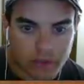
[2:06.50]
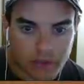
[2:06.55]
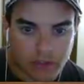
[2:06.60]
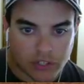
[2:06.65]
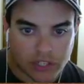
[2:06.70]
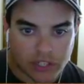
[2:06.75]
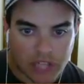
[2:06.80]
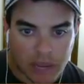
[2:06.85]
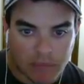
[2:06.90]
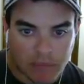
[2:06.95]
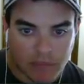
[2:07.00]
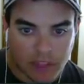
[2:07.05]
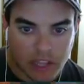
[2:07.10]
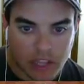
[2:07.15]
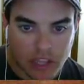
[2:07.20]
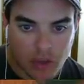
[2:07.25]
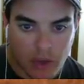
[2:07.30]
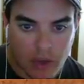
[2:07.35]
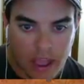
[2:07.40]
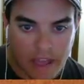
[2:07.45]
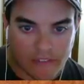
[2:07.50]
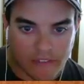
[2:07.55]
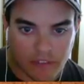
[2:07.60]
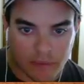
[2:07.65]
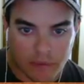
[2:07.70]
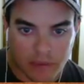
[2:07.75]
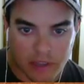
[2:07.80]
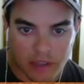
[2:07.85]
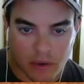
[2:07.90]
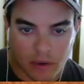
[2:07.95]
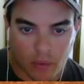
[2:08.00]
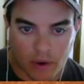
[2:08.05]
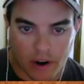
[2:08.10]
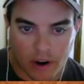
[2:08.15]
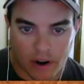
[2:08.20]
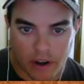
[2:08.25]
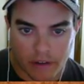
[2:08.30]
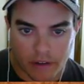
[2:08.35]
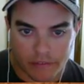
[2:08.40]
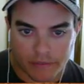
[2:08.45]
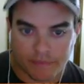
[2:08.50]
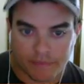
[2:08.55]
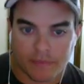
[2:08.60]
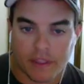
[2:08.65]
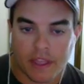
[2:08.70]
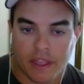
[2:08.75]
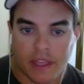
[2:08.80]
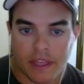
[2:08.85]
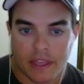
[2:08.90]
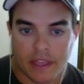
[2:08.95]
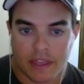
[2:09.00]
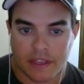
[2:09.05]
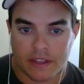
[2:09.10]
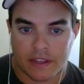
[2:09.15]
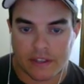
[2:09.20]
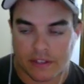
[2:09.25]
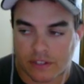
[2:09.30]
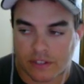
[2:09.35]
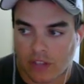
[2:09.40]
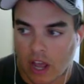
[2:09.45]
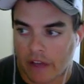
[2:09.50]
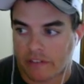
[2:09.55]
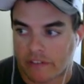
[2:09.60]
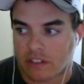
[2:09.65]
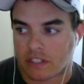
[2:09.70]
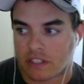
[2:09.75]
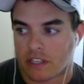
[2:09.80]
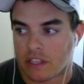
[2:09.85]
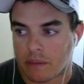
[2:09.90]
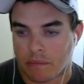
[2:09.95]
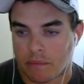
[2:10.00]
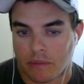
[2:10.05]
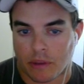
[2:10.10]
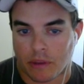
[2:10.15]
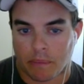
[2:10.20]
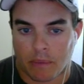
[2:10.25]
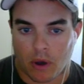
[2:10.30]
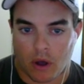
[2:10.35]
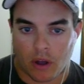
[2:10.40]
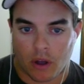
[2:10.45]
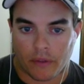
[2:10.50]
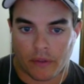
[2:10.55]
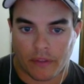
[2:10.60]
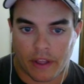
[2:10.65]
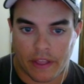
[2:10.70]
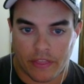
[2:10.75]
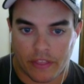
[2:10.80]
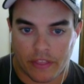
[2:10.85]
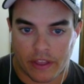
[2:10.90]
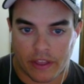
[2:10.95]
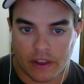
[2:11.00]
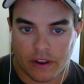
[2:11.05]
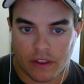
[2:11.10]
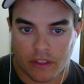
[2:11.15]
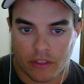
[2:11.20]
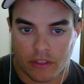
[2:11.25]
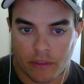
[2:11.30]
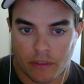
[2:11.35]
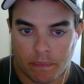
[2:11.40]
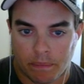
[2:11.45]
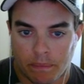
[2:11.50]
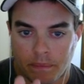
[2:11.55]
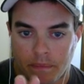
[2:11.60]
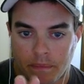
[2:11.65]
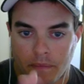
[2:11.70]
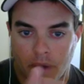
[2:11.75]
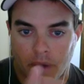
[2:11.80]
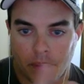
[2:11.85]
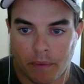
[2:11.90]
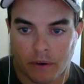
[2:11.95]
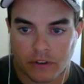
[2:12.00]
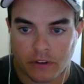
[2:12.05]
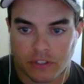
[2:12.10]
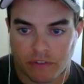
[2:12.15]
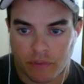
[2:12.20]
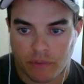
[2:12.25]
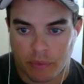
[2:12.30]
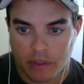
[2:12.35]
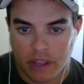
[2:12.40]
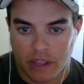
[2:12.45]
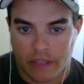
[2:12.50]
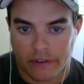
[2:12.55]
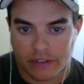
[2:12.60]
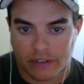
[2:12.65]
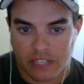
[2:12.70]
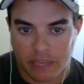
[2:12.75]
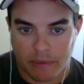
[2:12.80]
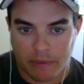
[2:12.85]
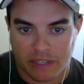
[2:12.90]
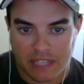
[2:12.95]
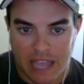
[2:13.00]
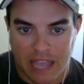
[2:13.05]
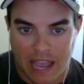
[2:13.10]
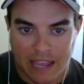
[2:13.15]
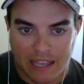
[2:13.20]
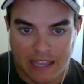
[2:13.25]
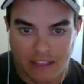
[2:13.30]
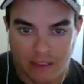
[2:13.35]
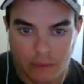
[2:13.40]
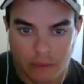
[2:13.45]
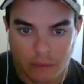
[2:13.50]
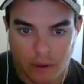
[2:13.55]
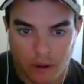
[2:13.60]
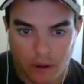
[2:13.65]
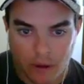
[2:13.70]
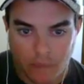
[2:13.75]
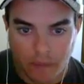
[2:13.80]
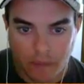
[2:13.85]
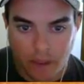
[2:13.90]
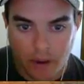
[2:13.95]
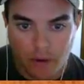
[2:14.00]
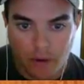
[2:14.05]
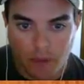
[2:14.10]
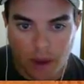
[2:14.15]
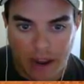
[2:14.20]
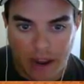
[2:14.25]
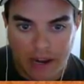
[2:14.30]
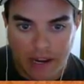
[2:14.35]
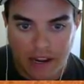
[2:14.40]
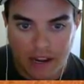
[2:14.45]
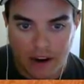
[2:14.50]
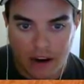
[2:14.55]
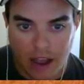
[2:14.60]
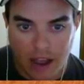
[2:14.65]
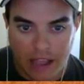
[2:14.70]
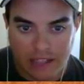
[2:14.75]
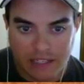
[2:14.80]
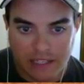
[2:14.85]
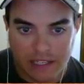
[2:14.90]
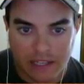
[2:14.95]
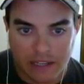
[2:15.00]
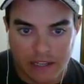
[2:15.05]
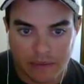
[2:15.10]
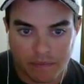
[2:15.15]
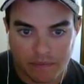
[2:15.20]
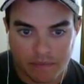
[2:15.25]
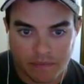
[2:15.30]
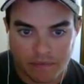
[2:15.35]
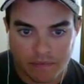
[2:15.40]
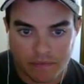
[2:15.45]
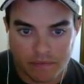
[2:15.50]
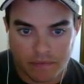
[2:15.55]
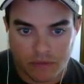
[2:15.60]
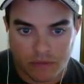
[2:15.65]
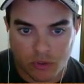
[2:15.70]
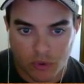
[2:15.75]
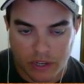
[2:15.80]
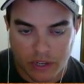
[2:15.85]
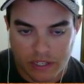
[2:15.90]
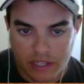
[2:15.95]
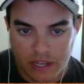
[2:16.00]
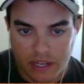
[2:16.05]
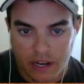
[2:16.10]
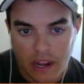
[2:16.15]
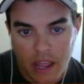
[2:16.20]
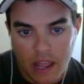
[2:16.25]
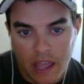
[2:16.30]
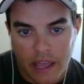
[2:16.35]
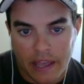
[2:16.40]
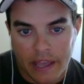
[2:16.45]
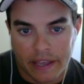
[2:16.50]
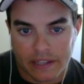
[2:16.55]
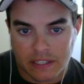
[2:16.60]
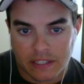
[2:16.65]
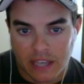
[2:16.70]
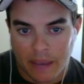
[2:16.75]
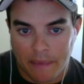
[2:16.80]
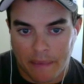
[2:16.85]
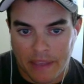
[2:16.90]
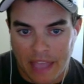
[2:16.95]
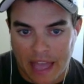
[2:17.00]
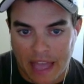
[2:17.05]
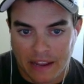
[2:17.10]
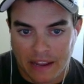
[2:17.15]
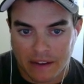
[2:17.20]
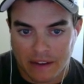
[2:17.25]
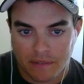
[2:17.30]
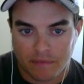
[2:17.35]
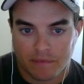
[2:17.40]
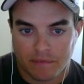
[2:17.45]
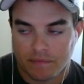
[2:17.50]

something you have to be aware of is obviously the ball, and then the person from the other team attacking the ball. Right here, I see Twisted is coming at it